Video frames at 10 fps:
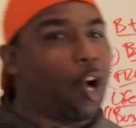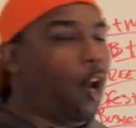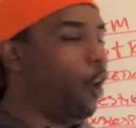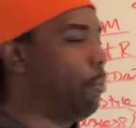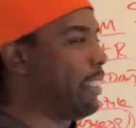
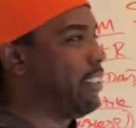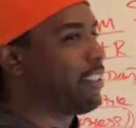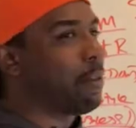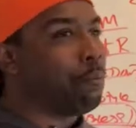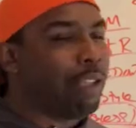all because
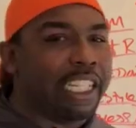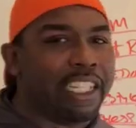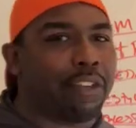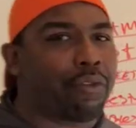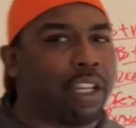it's completely
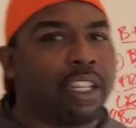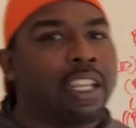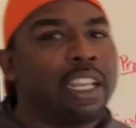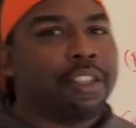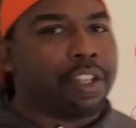different
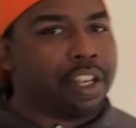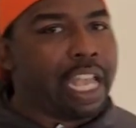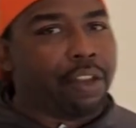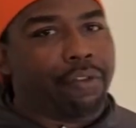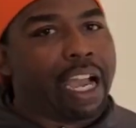than a
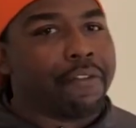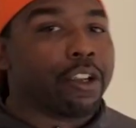9 to 5.